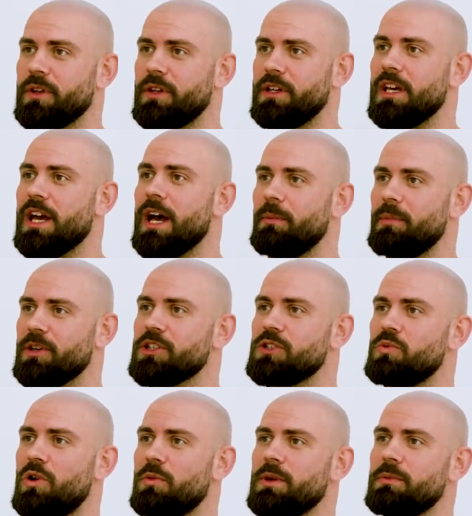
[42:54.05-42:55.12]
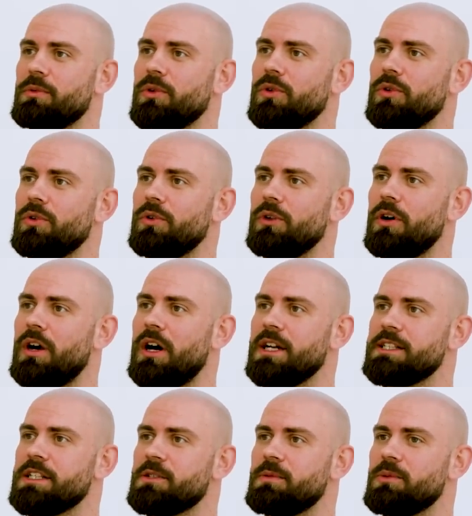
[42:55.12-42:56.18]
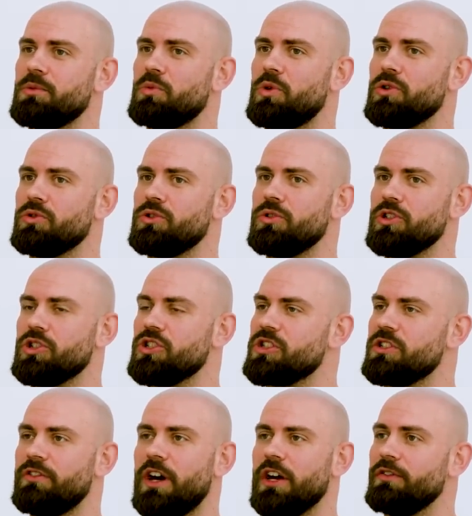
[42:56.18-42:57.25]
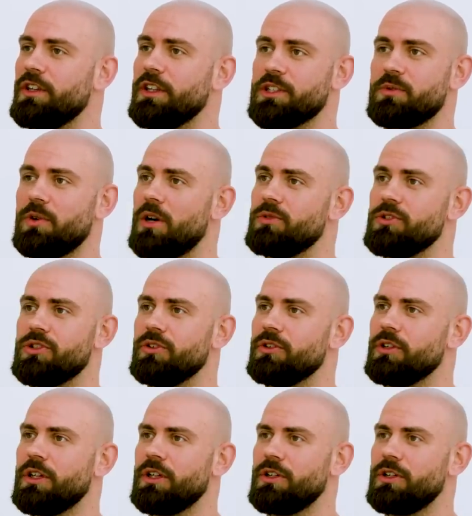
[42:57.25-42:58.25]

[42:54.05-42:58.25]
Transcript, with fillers: Yeah, because what people, I said to people, what you're doing is you're surviving. That's what I was doing.